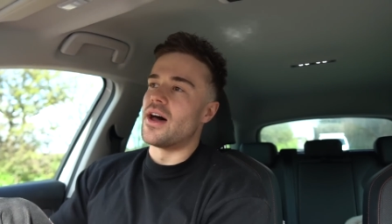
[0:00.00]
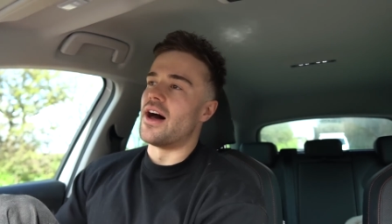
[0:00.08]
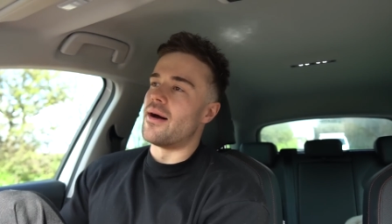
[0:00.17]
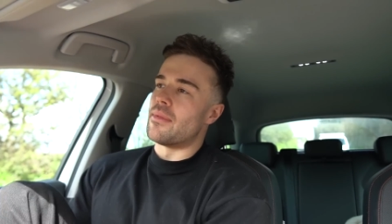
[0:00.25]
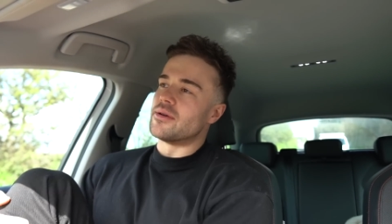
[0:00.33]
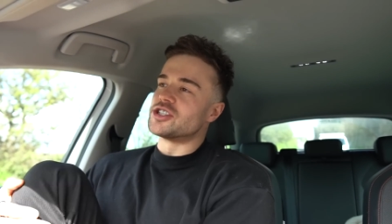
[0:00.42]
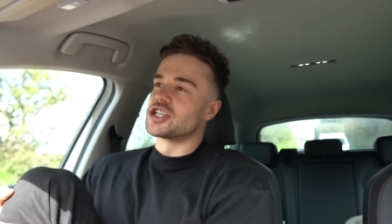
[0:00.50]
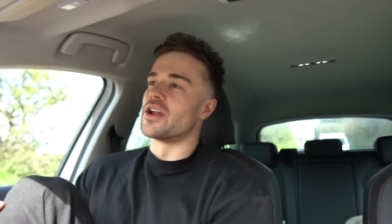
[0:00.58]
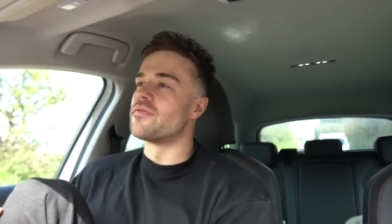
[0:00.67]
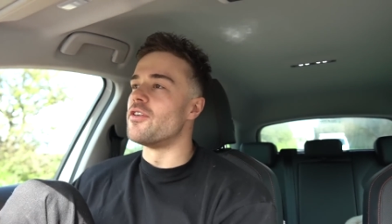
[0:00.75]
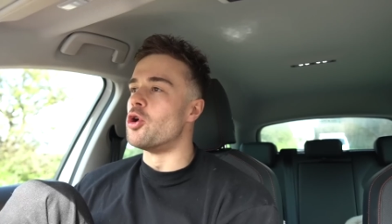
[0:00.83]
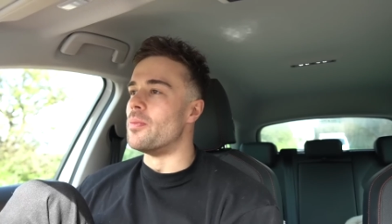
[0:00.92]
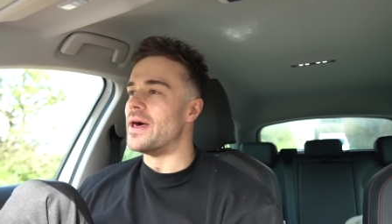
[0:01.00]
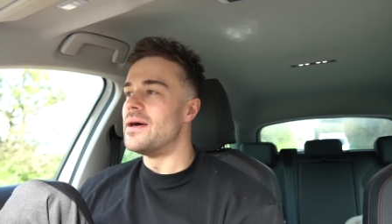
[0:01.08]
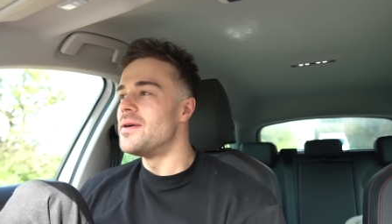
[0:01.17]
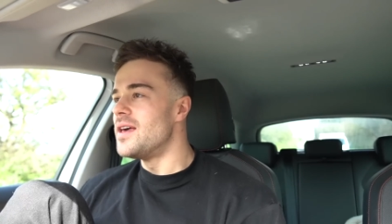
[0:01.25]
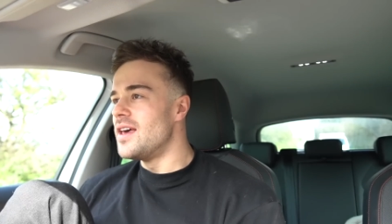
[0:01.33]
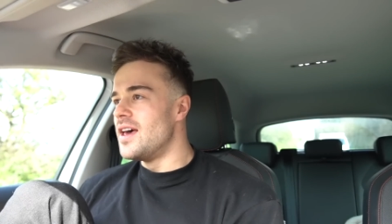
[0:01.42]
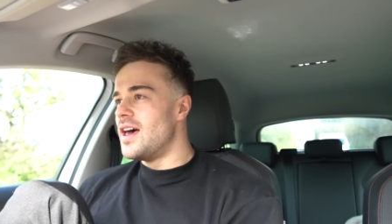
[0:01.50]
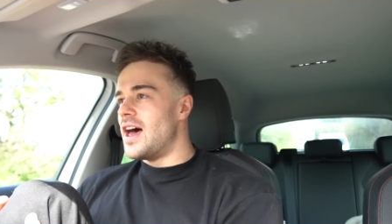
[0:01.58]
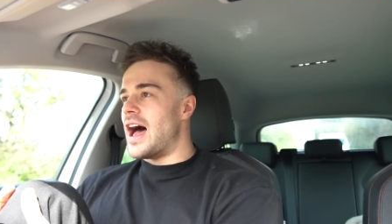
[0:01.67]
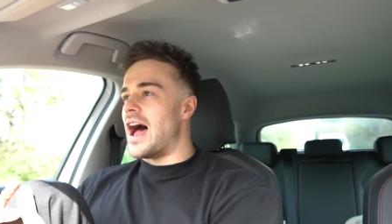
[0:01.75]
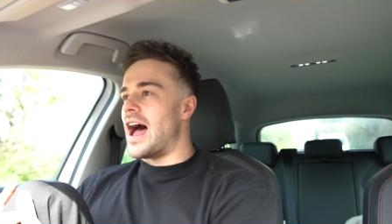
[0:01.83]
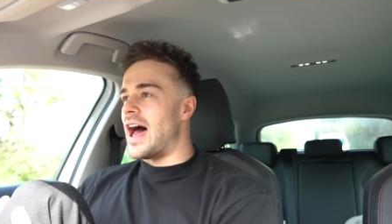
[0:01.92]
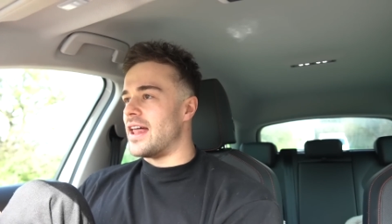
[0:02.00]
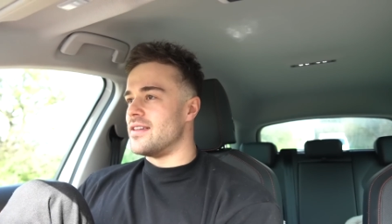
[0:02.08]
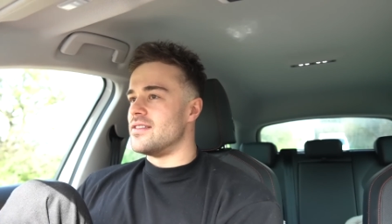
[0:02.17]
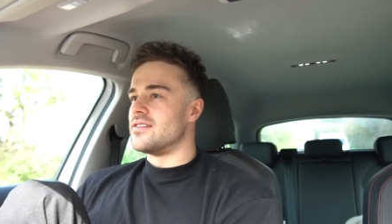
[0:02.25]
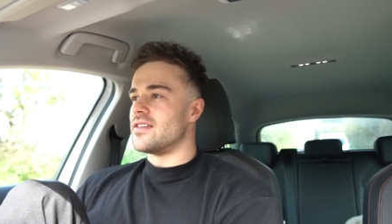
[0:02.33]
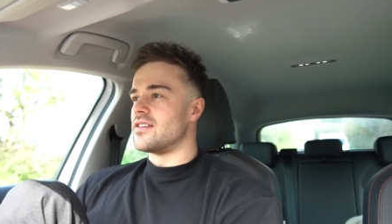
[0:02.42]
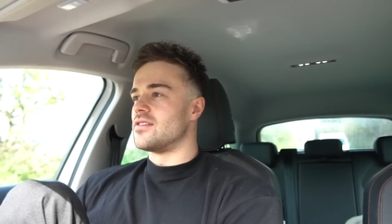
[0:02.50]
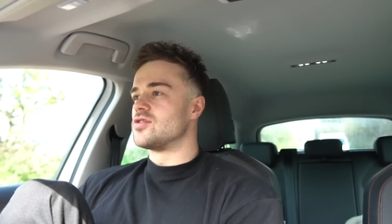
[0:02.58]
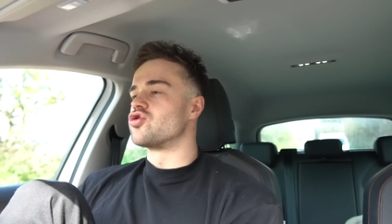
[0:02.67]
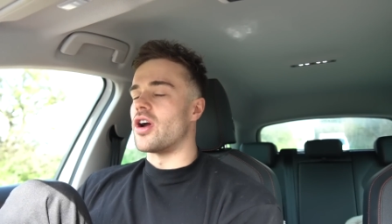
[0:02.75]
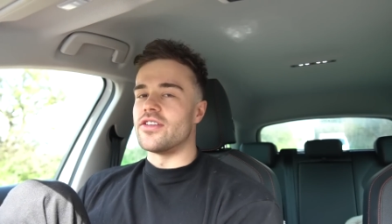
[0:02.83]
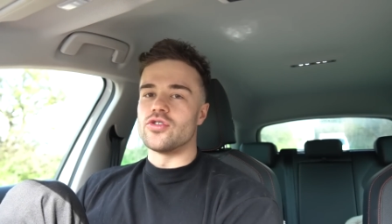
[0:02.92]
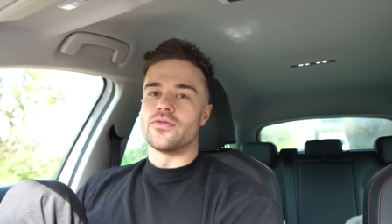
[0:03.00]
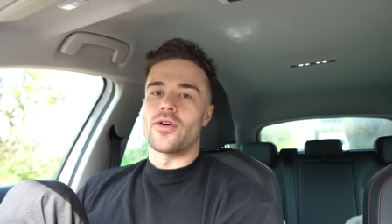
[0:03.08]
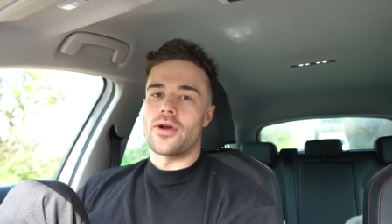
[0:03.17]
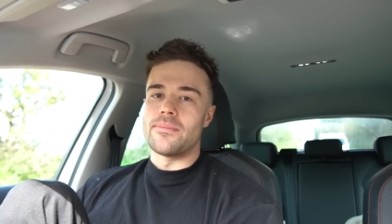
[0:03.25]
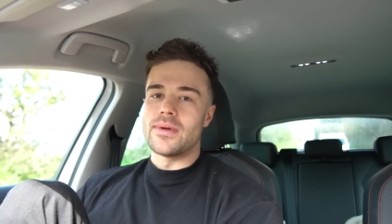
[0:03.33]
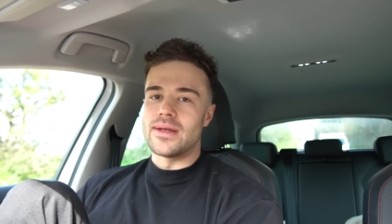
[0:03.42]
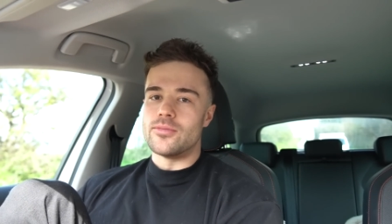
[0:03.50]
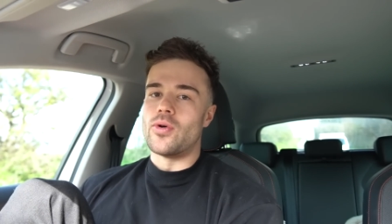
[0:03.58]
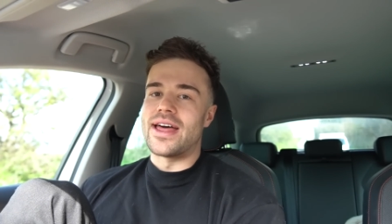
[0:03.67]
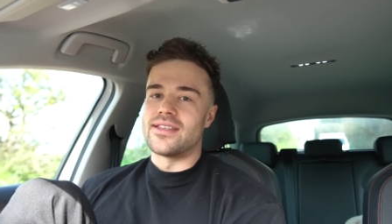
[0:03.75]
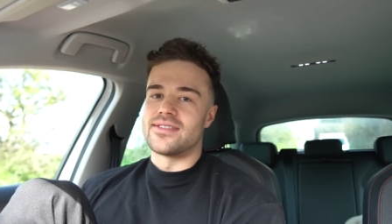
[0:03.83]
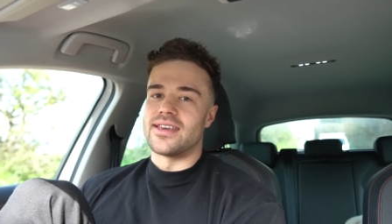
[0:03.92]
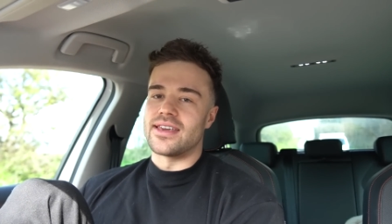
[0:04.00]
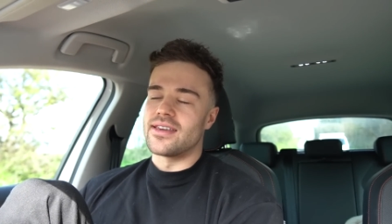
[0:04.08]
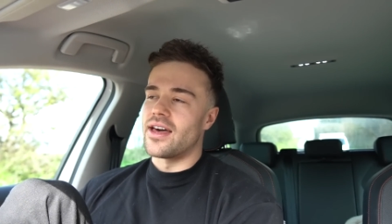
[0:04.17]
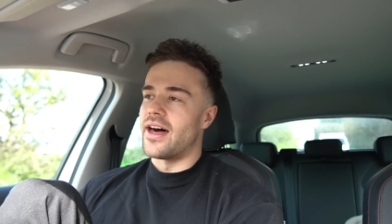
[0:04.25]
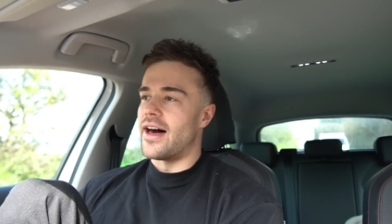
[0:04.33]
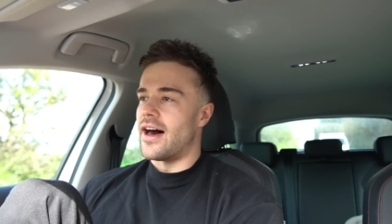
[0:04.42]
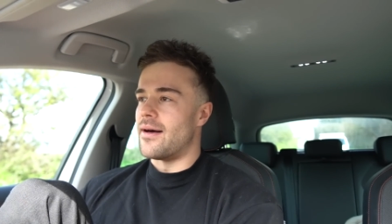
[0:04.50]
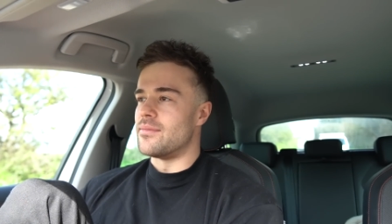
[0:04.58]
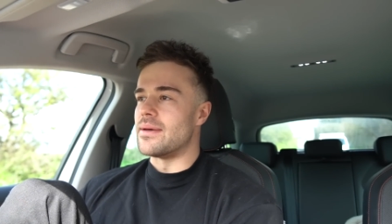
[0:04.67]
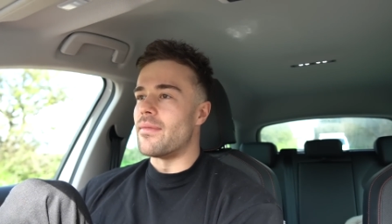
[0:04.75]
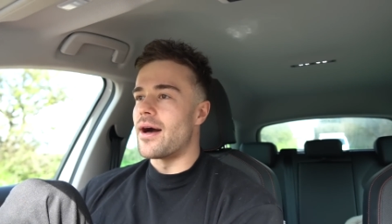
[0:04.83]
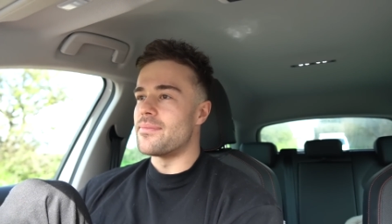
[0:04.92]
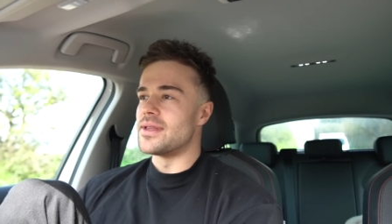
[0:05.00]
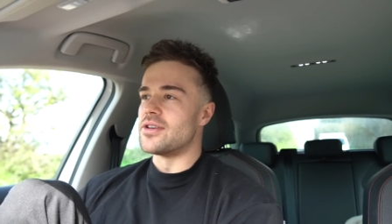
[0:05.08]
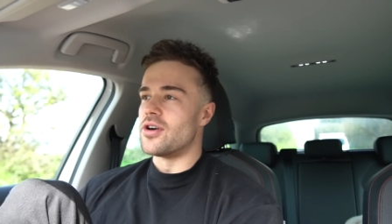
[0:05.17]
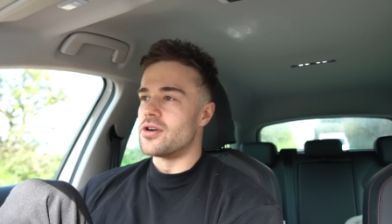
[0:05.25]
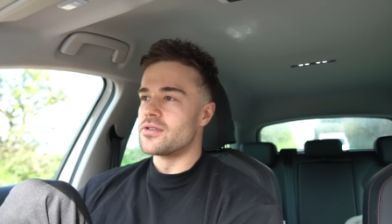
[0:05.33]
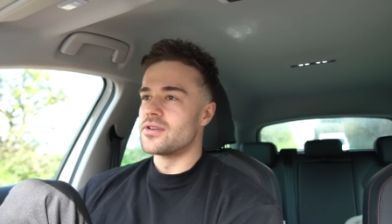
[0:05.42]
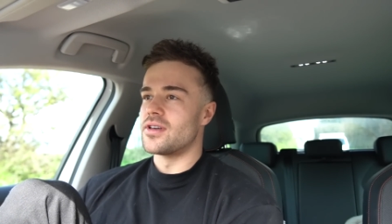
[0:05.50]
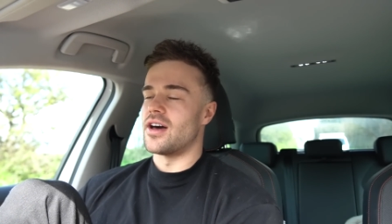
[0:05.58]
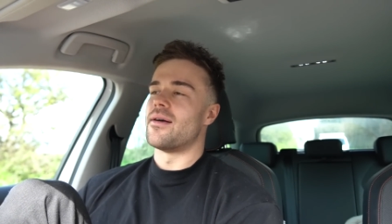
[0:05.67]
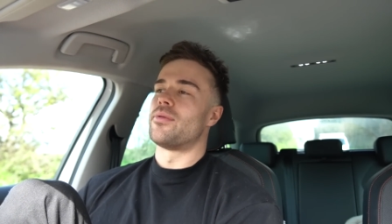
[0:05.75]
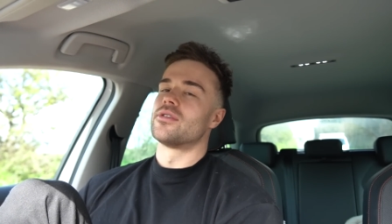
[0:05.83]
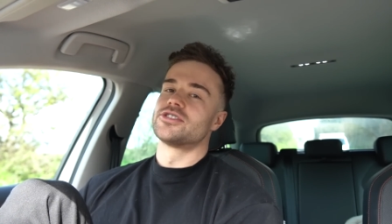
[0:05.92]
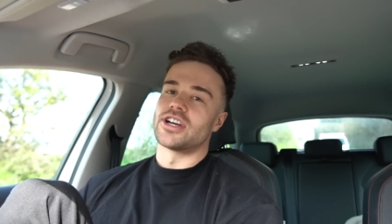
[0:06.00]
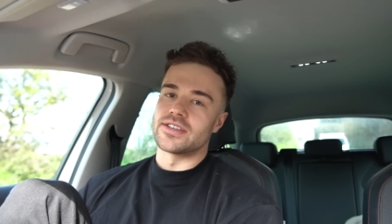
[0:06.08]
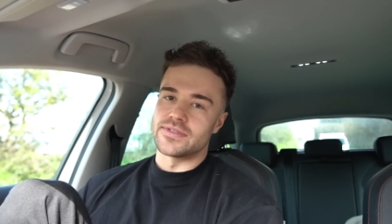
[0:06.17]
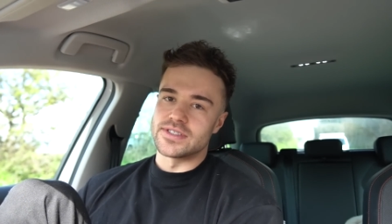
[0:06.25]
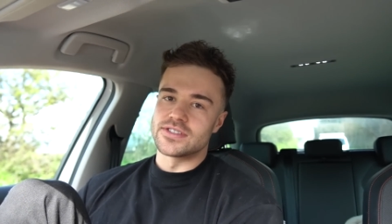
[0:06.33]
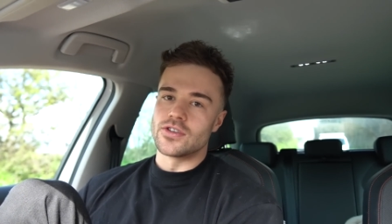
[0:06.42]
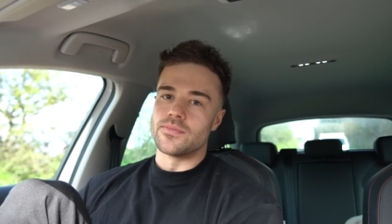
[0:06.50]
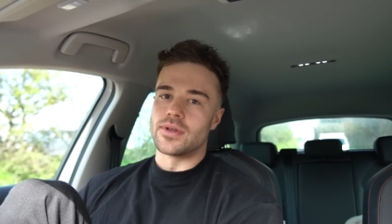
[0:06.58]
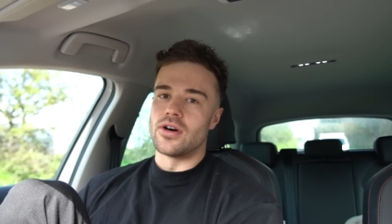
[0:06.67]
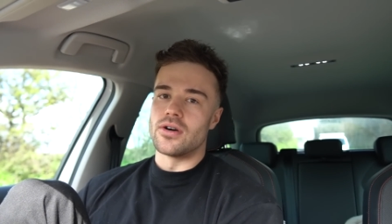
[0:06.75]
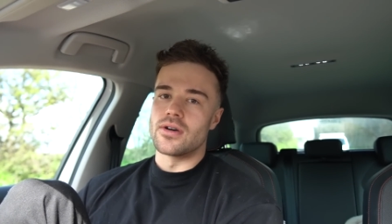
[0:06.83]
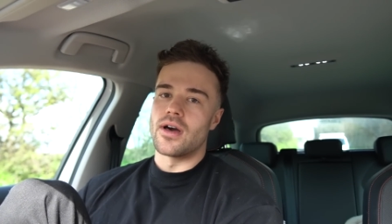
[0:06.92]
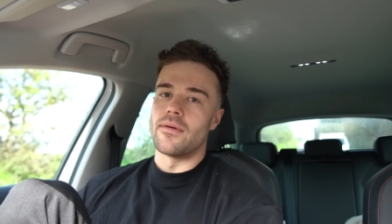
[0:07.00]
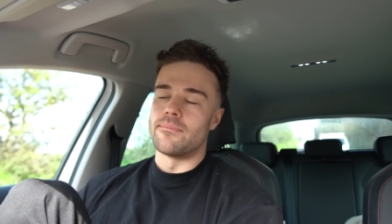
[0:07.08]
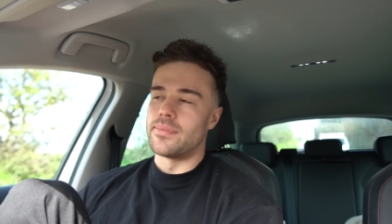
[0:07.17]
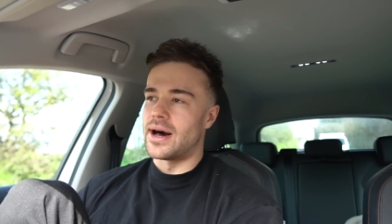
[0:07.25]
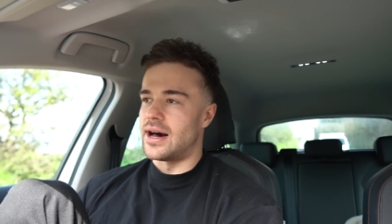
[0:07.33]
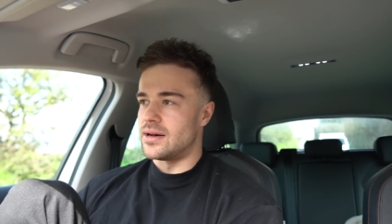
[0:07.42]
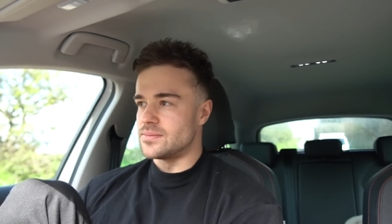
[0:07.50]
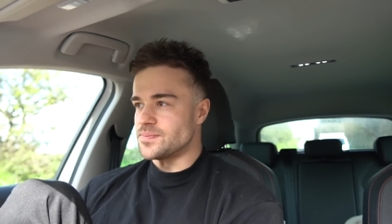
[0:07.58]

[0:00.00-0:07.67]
Um, I'm just gonna film it and try and do very minimal editing. Um, it might be long, I apologize if it's super long, but